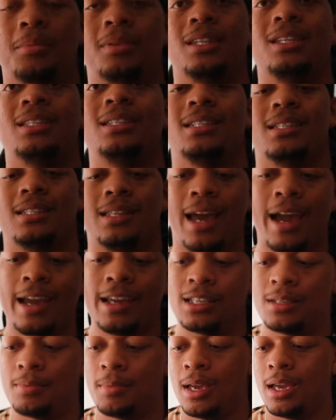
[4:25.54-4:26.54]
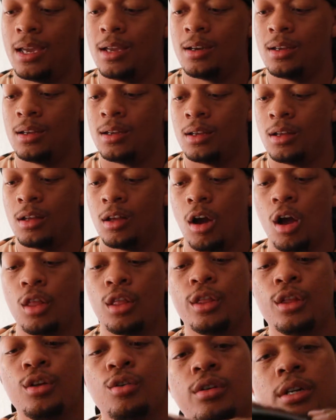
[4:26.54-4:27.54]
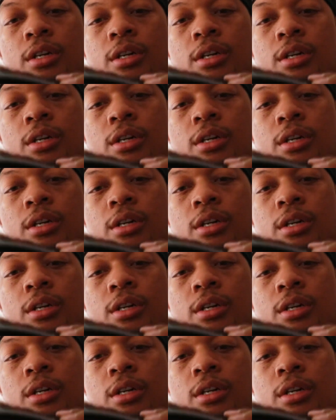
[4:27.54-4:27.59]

But this thing's nice, man. All the little